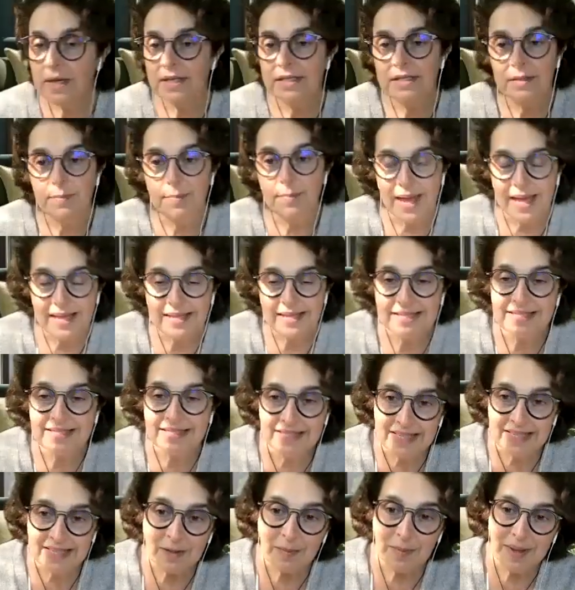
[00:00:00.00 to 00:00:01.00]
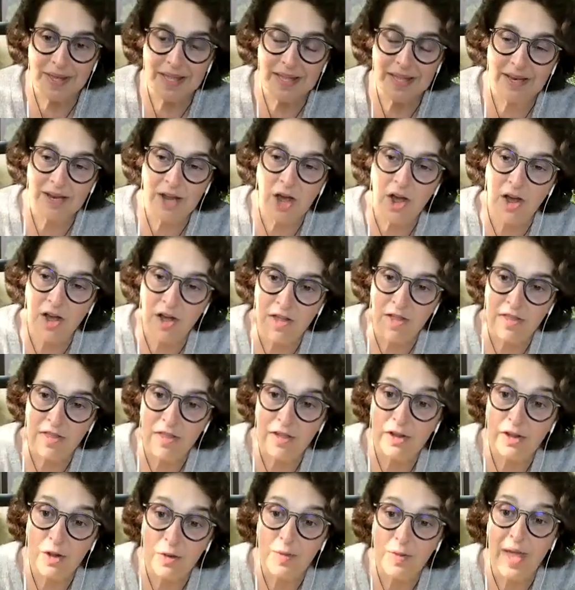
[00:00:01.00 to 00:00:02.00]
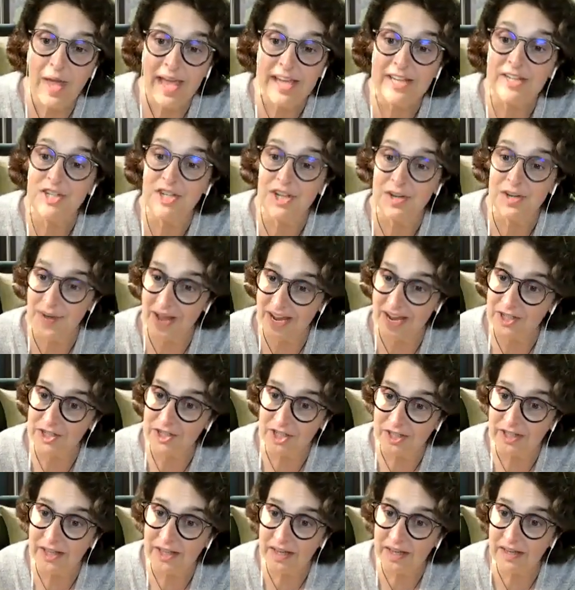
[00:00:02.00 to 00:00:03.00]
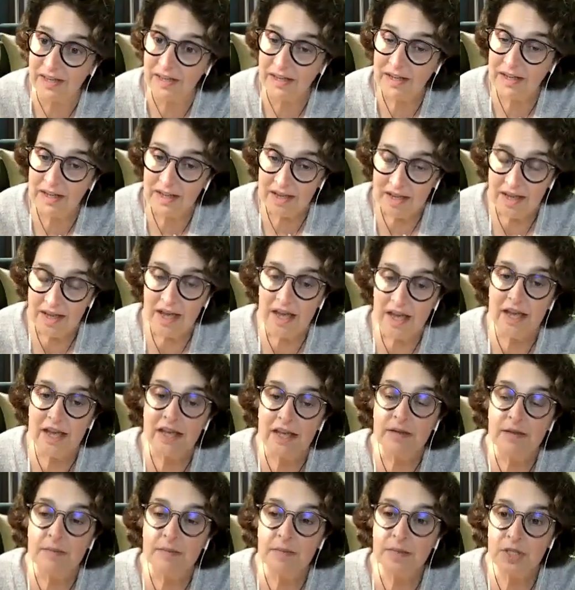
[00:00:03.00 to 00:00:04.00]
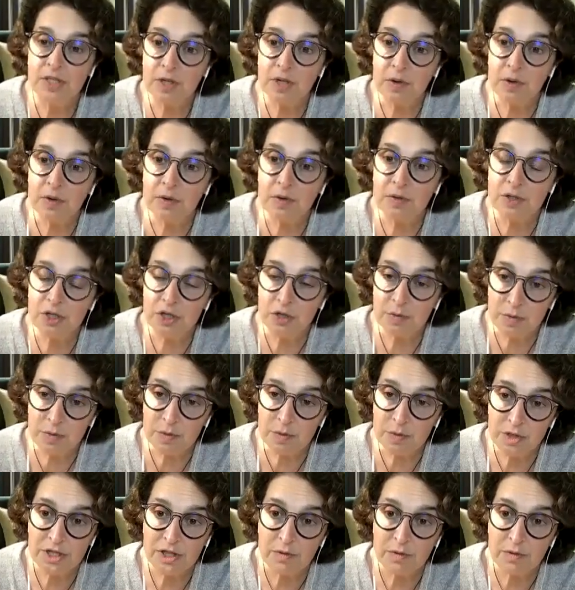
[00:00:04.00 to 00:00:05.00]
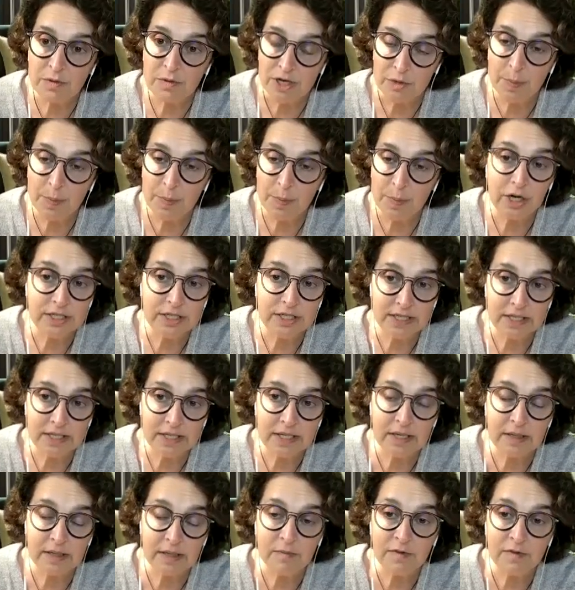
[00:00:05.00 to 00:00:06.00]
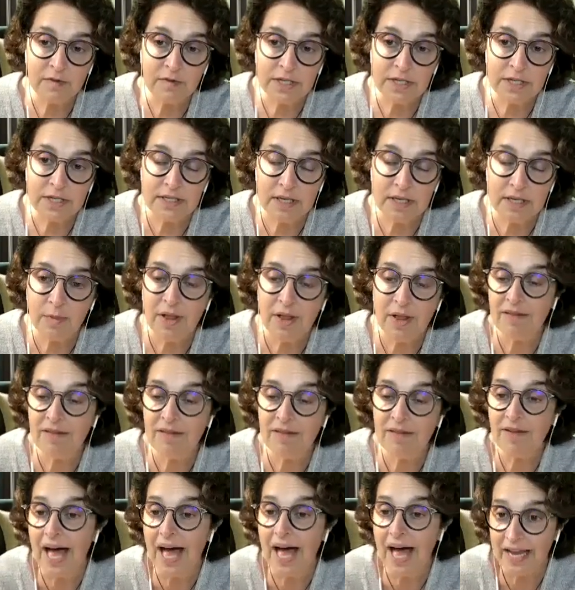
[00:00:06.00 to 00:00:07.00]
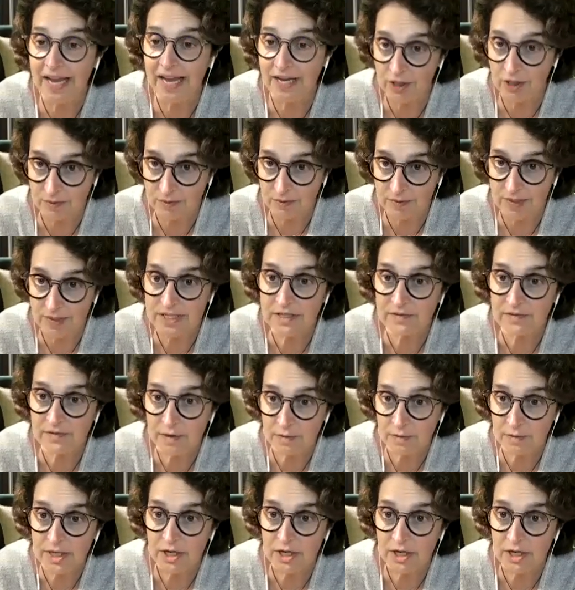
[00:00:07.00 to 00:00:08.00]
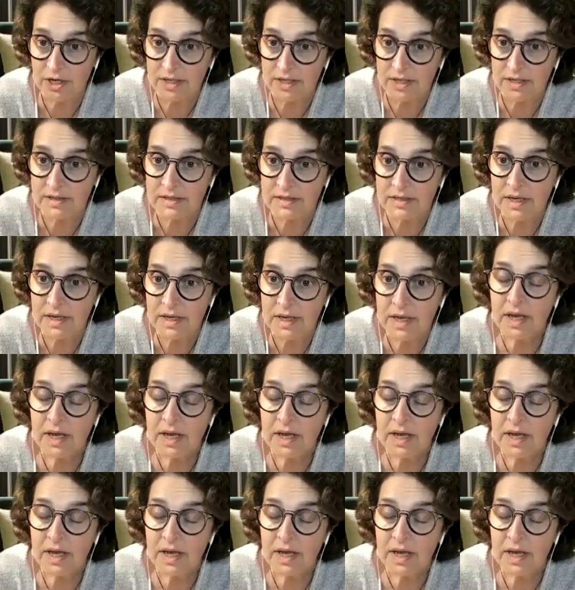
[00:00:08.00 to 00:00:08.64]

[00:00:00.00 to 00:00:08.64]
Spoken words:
it depends a little bit on the location, actually. So tumors in the retroperitoneum, for example, have a higher risk for recurrence.